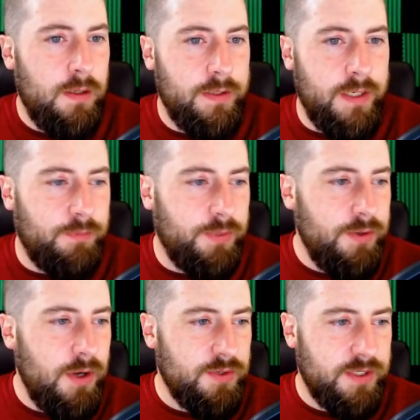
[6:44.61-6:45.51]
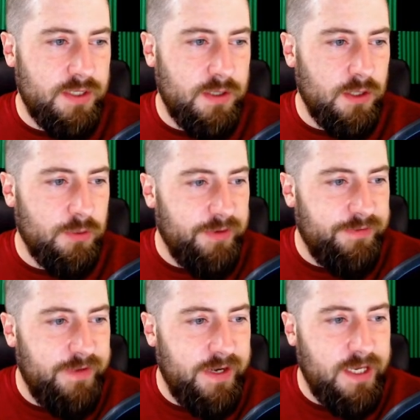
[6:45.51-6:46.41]
Now, Bluehost is a little bit
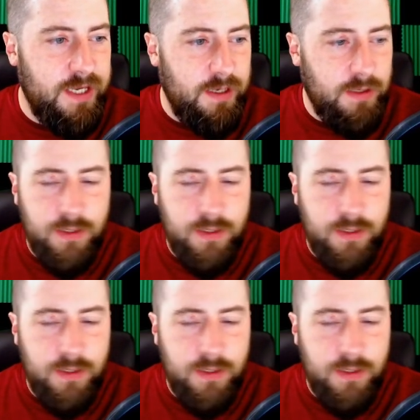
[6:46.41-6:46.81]
finicky.